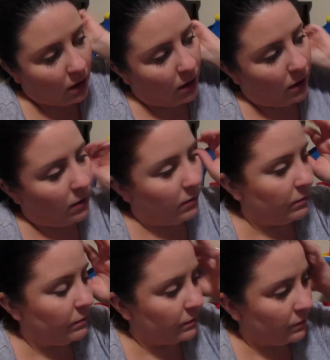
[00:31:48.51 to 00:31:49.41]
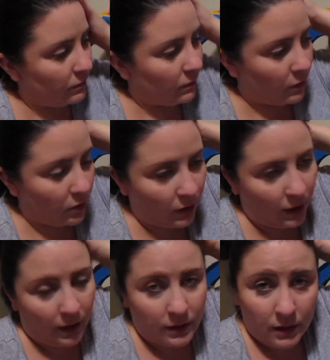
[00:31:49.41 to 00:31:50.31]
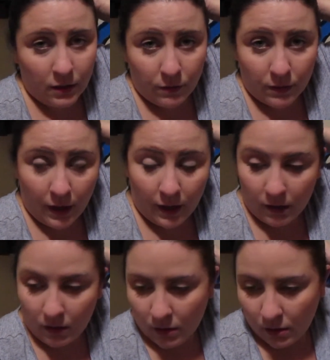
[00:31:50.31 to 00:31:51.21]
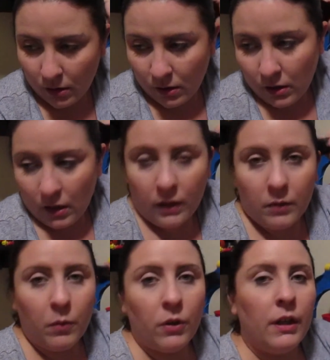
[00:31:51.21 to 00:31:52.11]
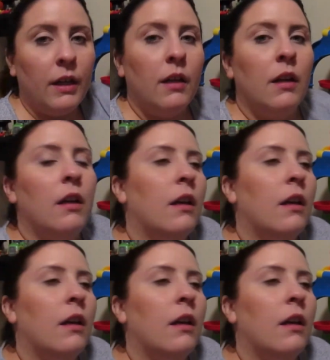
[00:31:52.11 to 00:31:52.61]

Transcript: Um, so yeah, I gotta take her for that in the morning.